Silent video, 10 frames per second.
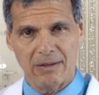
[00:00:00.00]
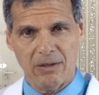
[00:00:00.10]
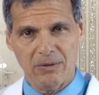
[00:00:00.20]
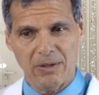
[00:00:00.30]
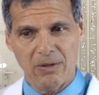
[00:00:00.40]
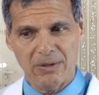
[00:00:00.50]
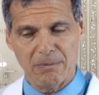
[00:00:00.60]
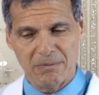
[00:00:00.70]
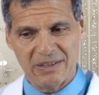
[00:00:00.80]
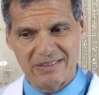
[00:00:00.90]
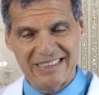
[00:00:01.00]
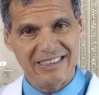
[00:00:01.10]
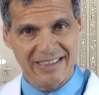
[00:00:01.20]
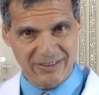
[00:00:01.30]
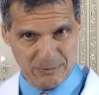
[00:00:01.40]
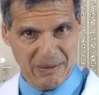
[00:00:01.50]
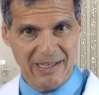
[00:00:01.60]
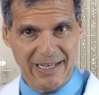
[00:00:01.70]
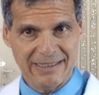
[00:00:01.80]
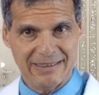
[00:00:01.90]
all the details
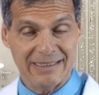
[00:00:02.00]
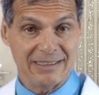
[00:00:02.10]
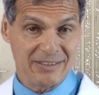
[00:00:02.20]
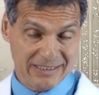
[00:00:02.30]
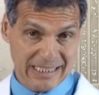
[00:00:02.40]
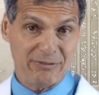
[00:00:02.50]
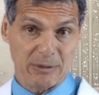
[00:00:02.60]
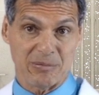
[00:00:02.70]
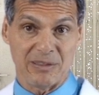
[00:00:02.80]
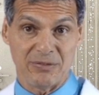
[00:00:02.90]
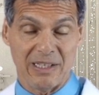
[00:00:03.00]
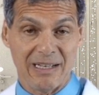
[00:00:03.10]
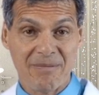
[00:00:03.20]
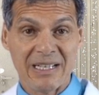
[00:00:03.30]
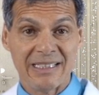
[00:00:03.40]
behind it and the safety profile,